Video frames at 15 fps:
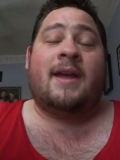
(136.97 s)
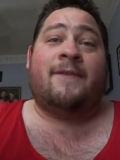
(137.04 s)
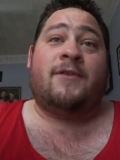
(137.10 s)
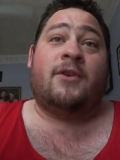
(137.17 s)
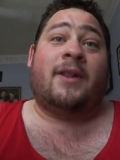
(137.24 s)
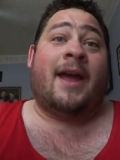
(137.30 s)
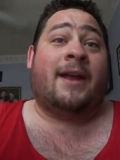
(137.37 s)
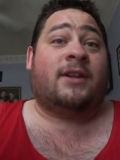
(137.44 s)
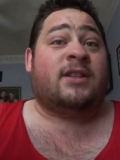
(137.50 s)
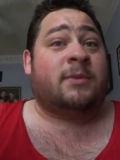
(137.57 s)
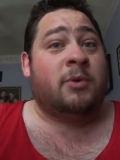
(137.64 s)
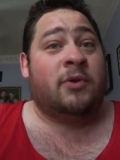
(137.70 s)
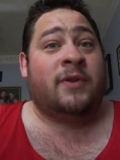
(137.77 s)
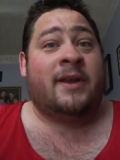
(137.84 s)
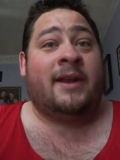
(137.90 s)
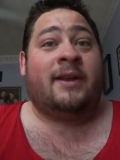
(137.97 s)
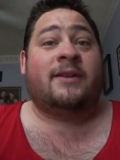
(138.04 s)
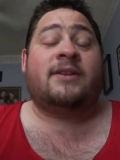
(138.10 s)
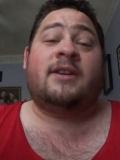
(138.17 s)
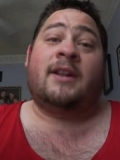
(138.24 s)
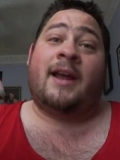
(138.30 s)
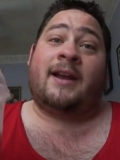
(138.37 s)
If you like
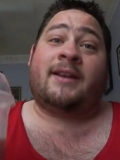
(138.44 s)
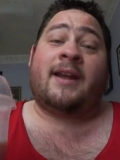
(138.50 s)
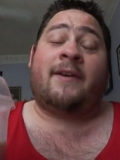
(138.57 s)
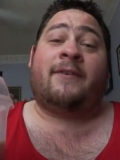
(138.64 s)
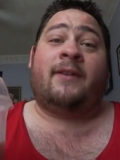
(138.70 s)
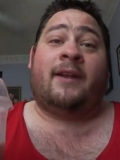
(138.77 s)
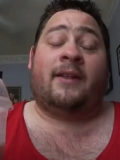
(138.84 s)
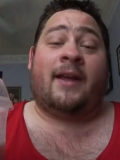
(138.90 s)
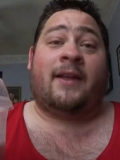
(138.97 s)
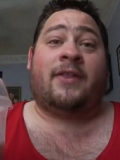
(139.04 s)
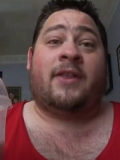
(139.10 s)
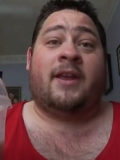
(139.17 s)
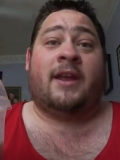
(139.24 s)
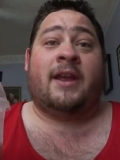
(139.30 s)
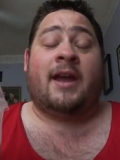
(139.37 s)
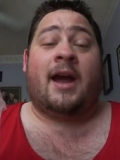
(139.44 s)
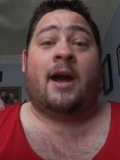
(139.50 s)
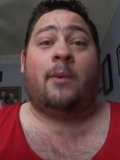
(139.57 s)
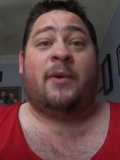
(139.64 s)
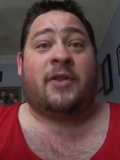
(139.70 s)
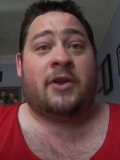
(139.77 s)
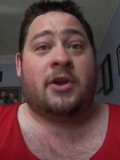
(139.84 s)
smoothies, you like definitely like the
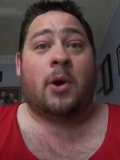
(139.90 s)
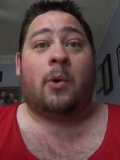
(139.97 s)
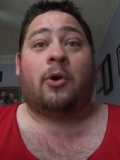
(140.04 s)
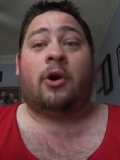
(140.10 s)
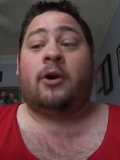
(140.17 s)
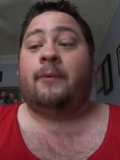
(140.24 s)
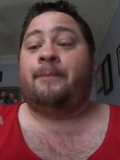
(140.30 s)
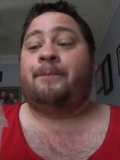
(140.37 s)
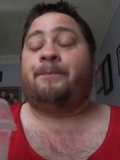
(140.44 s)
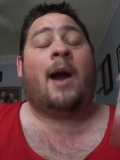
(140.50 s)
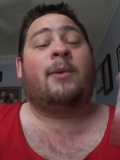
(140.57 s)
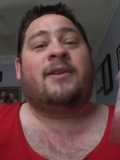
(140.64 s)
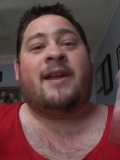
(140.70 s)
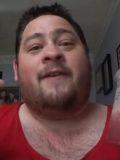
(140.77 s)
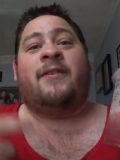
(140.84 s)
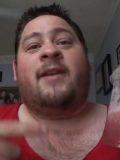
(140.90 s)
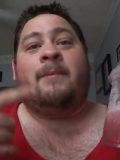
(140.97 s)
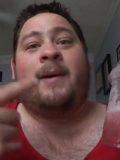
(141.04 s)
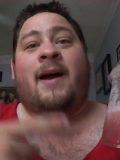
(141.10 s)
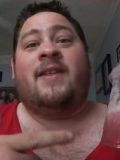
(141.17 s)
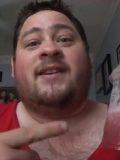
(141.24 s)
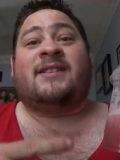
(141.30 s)
uh, with the yogurt. I would
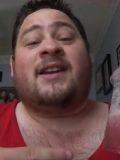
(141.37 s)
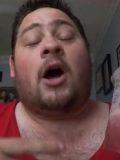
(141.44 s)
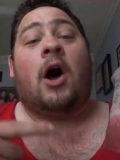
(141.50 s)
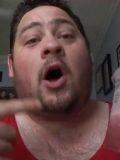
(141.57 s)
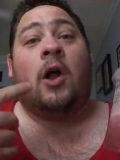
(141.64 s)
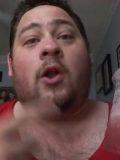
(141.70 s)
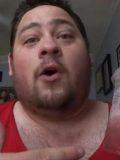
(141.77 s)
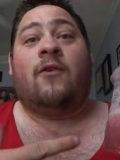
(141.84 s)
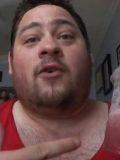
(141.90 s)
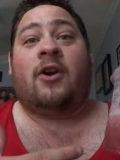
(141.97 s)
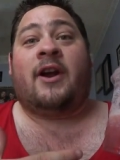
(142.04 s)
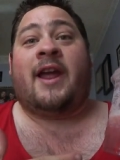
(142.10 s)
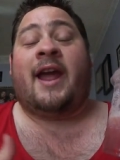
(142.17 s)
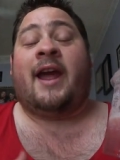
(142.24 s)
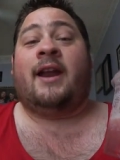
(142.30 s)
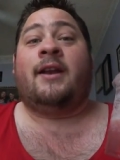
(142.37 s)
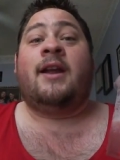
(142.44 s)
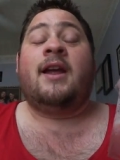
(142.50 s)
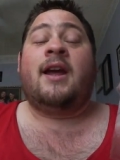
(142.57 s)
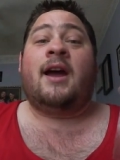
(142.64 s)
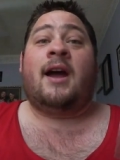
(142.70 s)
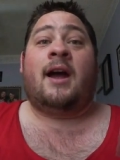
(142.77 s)
definitely buy this all over
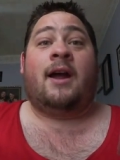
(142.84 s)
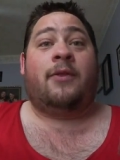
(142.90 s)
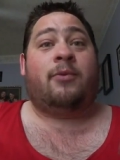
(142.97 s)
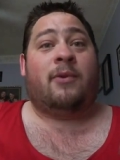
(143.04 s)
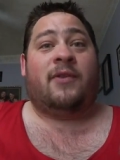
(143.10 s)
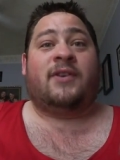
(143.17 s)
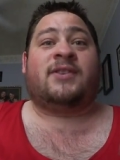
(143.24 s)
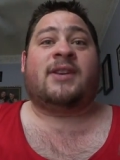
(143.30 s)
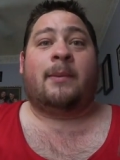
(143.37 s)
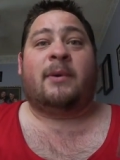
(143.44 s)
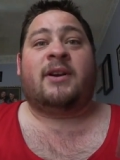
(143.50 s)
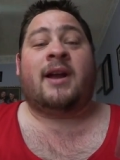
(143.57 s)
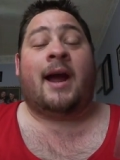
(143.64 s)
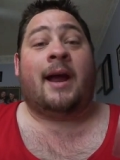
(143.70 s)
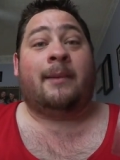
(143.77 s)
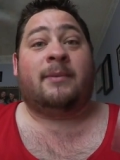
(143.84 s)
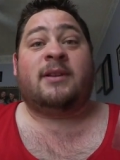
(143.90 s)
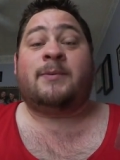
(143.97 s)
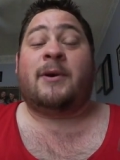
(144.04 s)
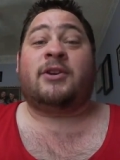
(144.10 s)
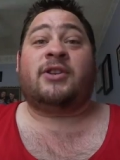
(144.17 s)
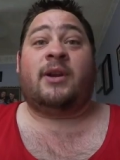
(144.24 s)
again uh, throughout the summertime,
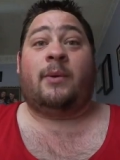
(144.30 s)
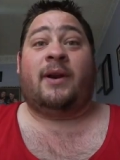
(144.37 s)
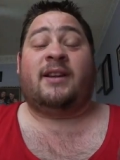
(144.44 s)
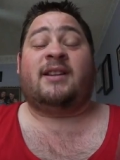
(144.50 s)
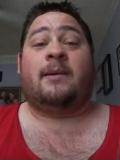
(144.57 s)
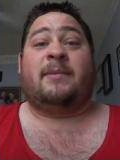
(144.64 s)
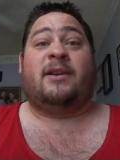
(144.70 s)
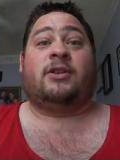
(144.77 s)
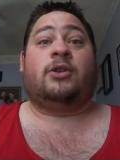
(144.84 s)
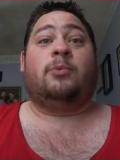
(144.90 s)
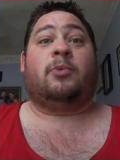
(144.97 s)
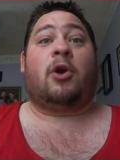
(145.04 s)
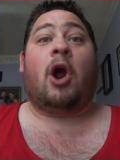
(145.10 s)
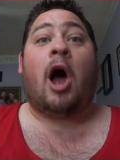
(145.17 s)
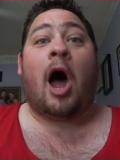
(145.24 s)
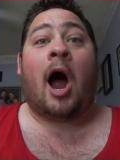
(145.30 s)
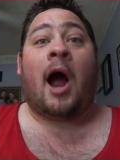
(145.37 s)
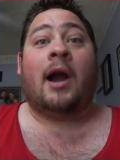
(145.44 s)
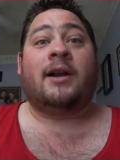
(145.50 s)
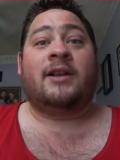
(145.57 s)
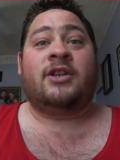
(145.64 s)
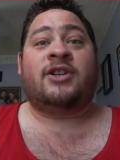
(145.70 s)
especially when it's gonna be super
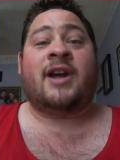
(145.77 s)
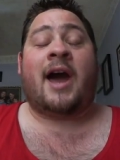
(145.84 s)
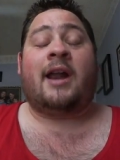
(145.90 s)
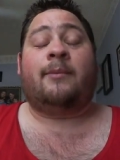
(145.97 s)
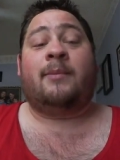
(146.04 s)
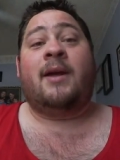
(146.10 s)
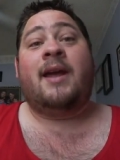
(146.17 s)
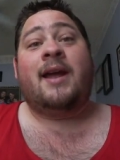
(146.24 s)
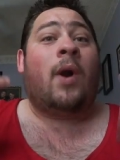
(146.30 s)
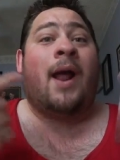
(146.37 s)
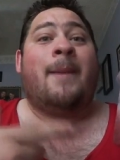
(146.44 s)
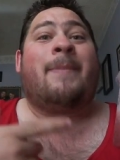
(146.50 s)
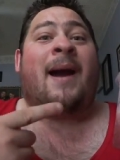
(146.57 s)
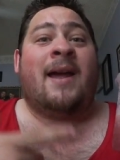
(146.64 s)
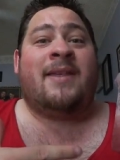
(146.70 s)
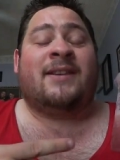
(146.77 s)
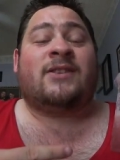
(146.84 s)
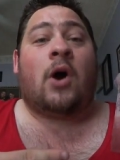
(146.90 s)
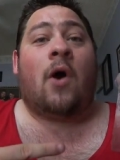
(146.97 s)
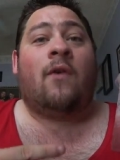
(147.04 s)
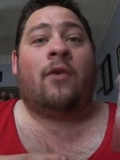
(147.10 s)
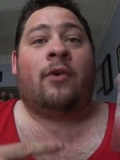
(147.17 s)
hot in Chatham. Would I buy
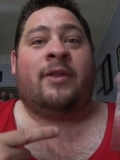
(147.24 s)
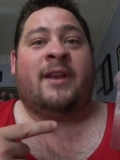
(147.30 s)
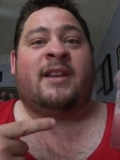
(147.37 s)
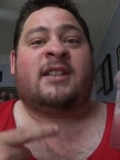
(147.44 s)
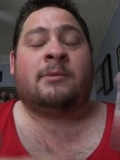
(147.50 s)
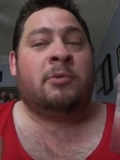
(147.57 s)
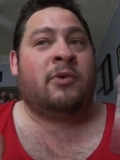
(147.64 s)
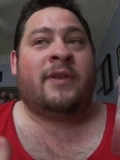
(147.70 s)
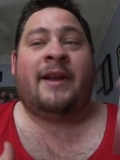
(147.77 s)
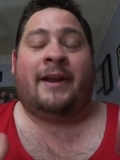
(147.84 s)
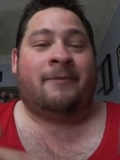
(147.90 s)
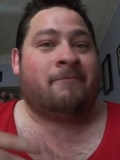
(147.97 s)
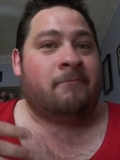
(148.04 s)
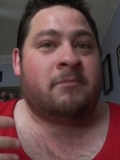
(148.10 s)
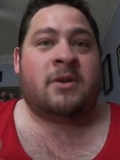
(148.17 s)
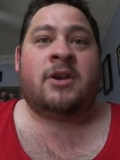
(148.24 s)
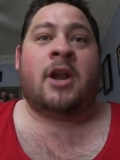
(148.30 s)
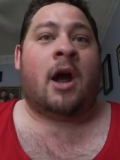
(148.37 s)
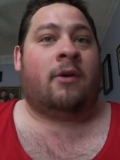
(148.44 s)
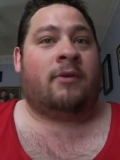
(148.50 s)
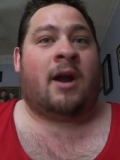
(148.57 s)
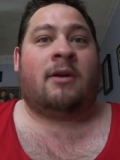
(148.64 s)
this over the smoothie?
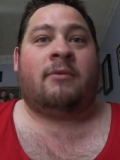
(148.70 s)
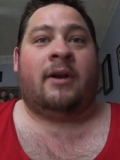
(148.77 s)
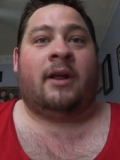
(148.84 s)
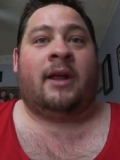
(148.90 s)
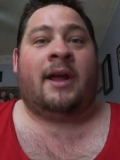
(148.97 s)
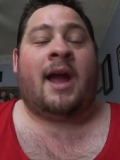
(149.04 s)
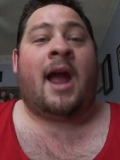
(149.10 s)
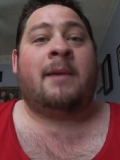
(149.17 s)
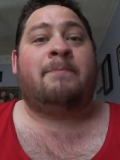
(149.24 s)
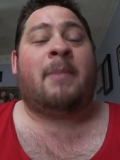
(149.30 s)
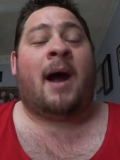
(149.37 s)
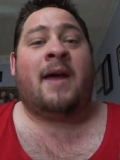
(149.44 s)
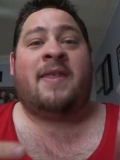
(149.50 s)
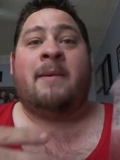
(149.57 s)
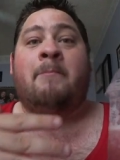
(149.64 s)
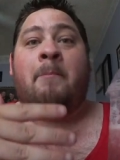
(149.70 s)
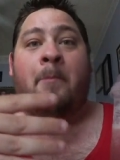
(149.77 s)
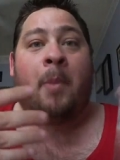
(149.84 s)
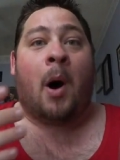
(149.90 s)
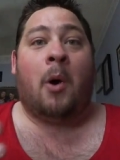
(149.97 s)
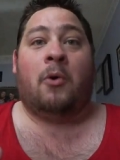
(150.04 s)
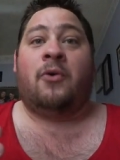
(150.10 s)
No, not really. I'd buy
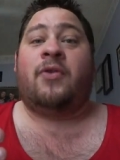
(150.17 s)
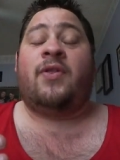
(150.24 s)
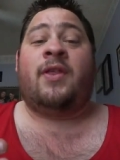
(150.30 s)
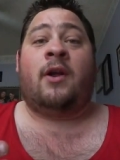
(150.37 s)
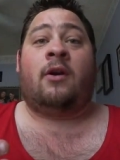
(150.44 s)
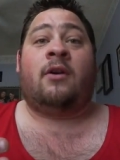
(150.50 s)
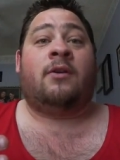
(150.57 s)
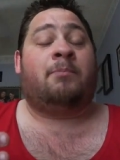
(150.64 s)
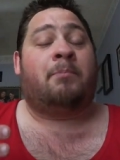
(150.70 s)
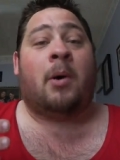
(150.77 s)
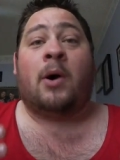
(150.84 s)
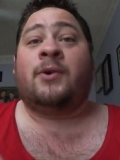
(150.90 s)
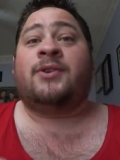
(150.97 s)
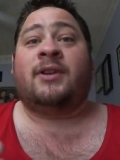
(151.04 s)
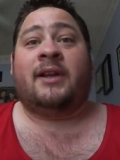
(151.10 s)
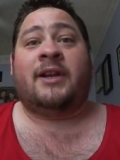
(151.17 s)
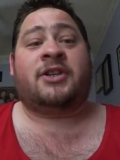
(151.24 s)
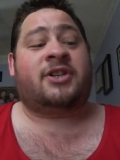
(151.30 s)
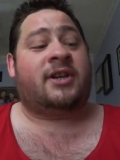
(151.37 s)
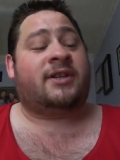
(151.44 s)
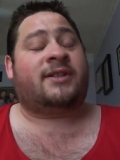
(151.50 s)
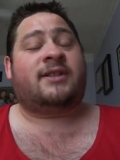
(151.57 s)
them both. They're both
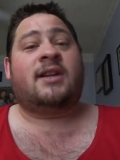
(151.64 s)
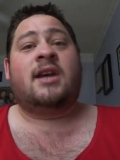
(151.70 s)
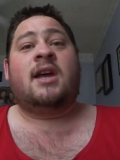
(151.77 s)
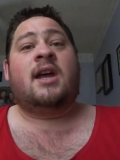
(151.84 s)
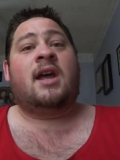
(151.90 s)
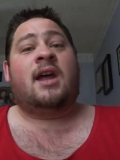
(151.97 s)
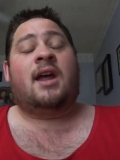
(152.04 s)
delicious,